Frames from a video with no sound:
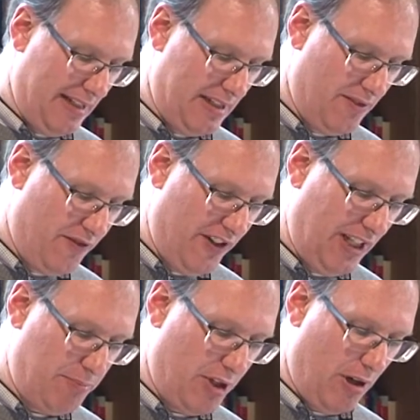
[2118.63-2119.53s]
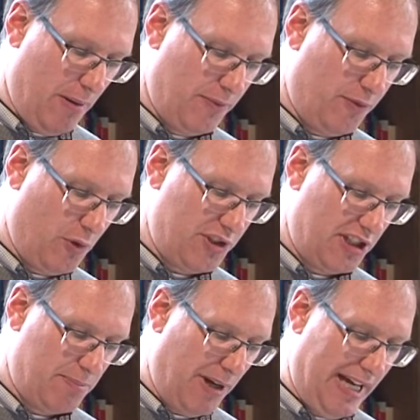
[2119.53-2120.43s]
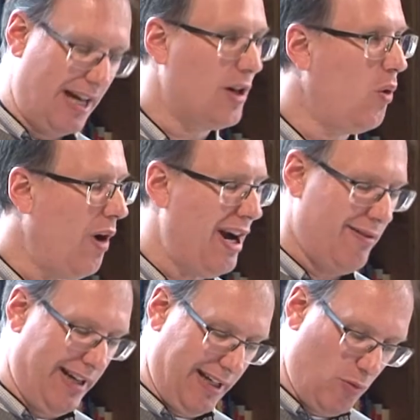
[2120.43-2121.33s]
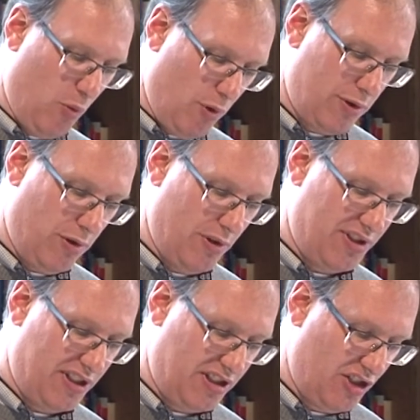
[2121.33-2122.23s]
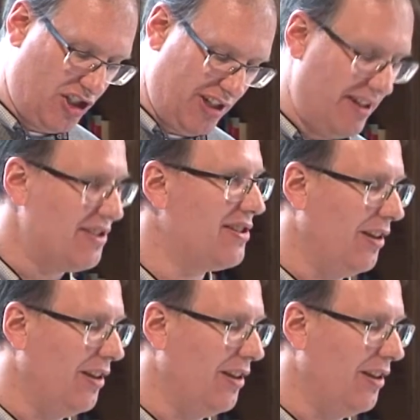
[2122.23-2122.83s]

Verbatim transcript: and develop their armed forces by acquiring war horses and chariots,